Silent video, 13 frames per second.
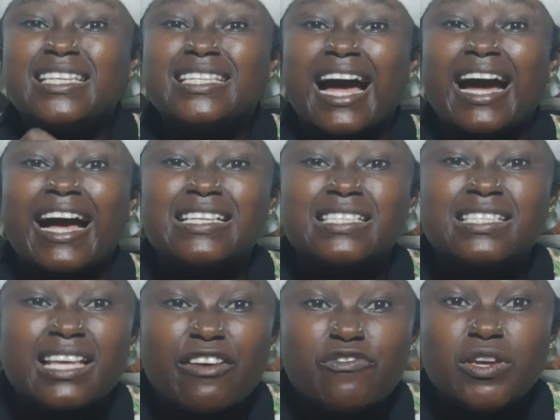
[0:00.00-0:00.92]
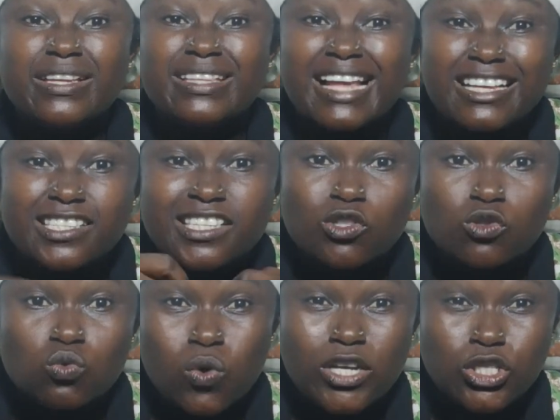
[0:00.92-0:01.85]
thing that can save you in that
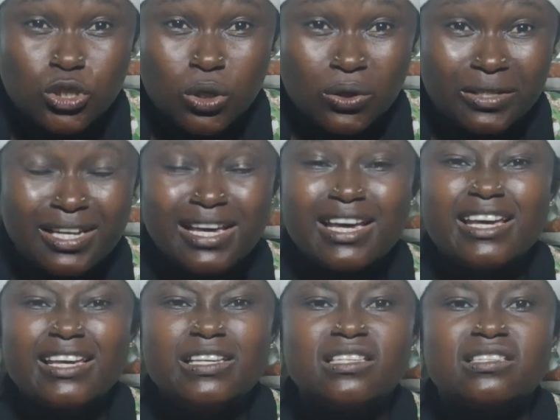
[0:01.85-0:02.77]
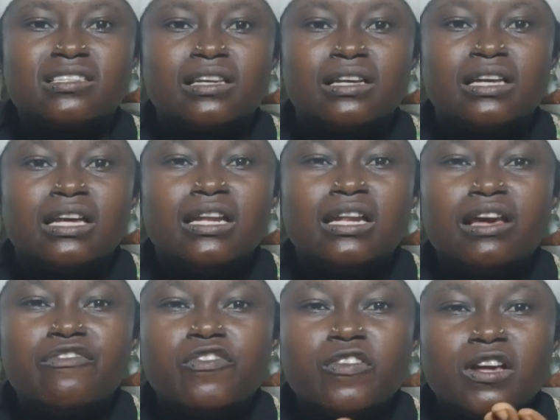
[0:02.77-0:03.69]
situation is
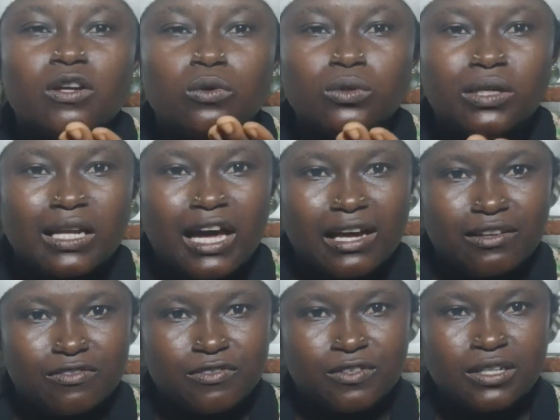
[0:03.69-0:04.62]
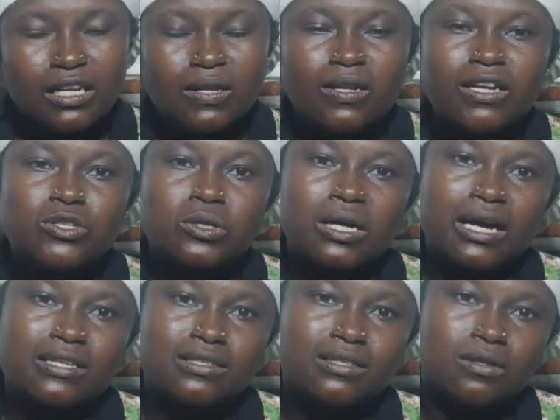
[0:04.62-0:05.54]
living a good life. Make sure
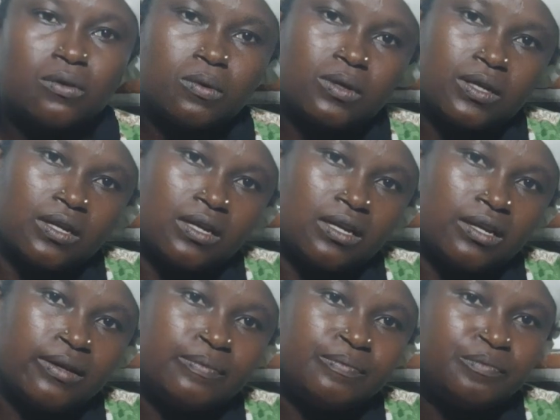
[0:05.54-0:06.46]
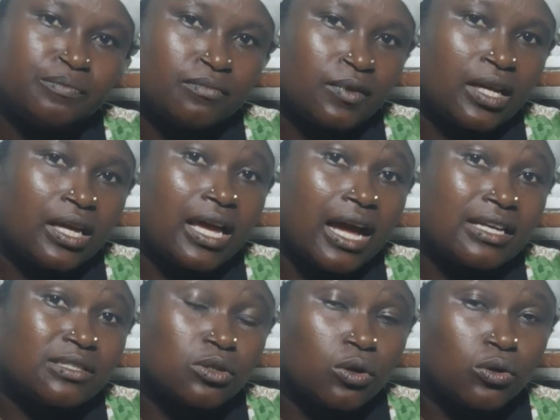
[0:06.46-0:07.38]
that see, okay, he
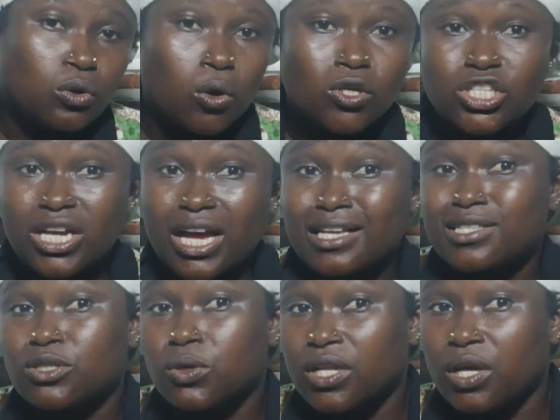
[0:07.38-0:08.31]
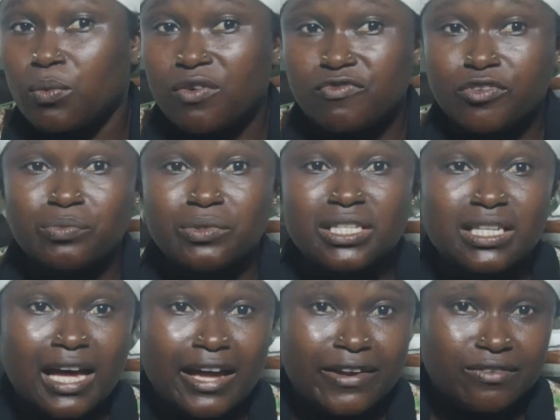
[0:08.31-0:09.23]
has turned or she has turned away from
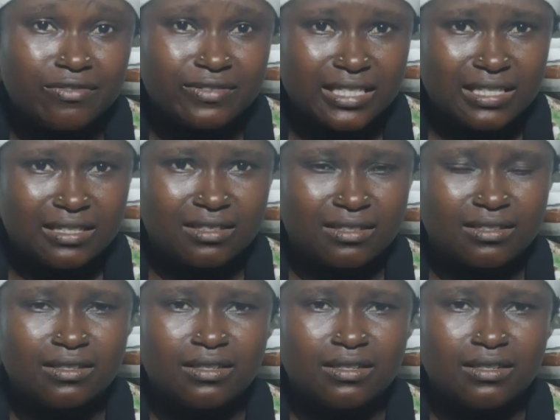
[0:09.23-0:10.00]
this kind of thing.